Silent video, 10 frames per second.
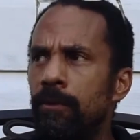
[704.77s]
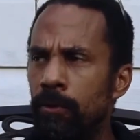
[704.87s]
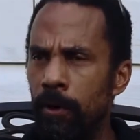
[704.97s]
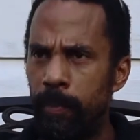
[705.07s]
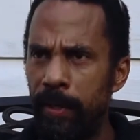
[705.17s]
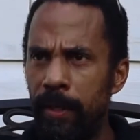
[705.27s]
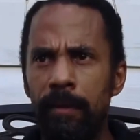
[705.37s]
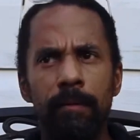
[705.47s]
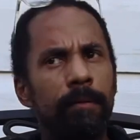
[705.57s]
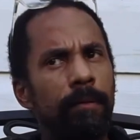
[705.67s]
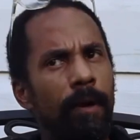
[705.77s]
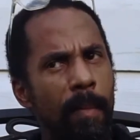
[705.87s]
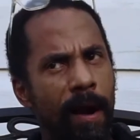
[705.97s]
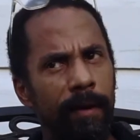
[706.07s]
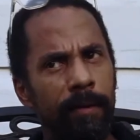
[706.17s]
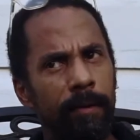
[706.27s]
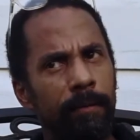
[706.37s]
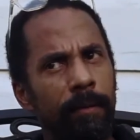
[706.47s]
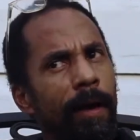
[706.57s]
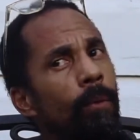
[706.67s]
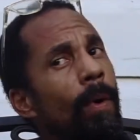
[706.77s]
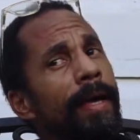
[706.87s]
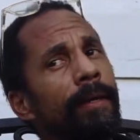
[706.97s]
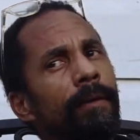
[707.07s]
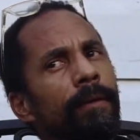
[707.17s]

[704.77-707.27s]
European, American, and white.